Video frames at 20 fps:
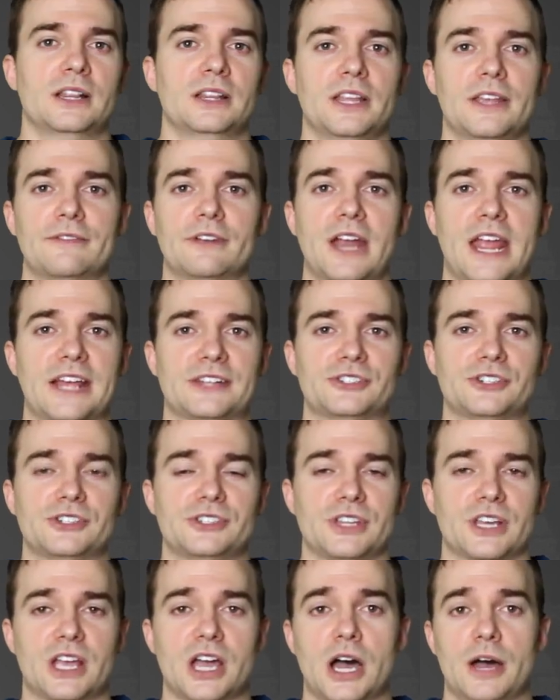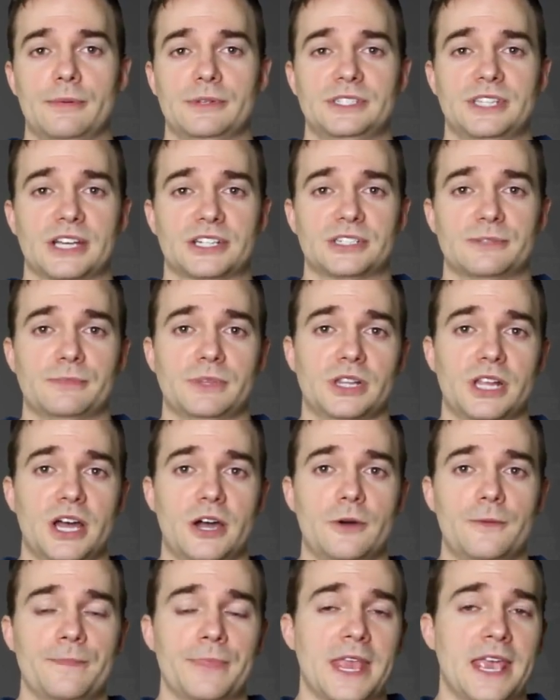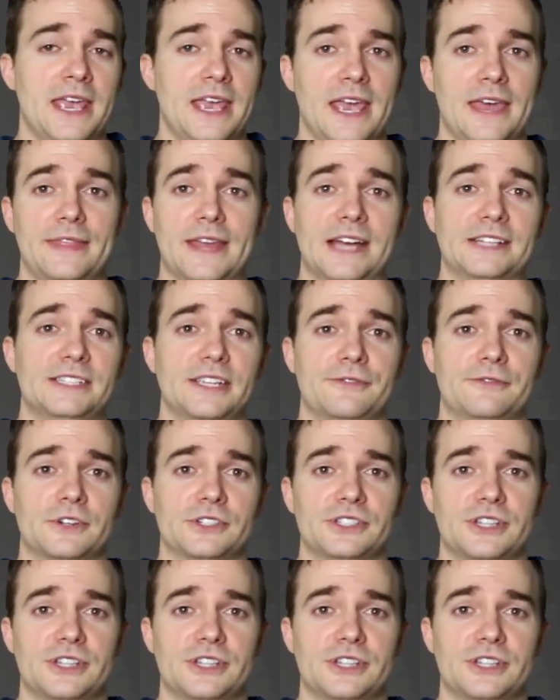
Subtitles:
Leave your answers in the comment section below. And that's it for